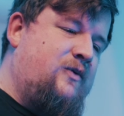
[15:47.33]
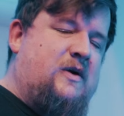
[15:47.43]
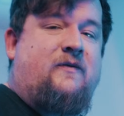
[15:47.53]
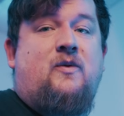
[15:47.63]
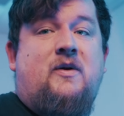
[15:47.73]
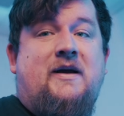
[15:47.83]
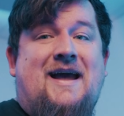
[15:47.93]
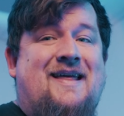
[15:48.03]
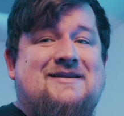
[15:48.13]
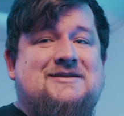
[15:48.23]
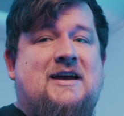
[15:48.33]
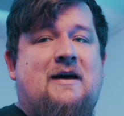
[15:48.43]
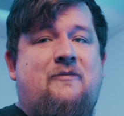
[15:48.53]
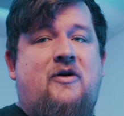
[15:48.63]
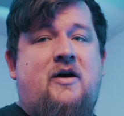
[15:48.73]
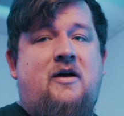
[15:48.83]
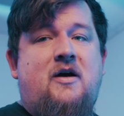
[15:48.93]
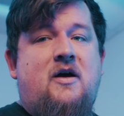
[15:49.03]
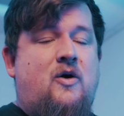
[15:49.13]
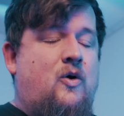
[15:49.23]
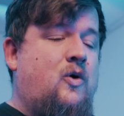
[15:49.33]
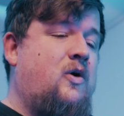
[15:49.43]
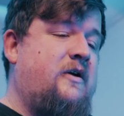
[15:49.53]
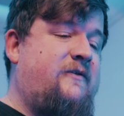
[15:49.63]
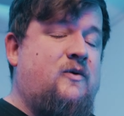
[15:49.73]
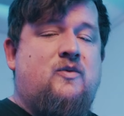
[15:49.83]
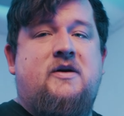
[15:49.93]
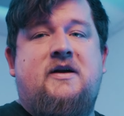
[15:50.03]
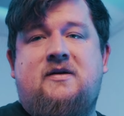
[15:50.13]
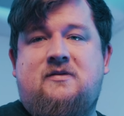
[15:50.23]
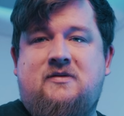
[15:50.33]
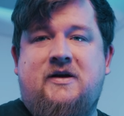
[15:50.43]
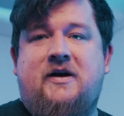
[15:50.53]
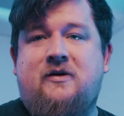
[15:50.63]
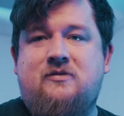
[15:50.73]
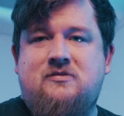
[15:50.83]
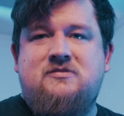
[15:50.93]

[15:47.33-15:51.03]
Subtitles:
if you want to get this camera or if you want to, you know,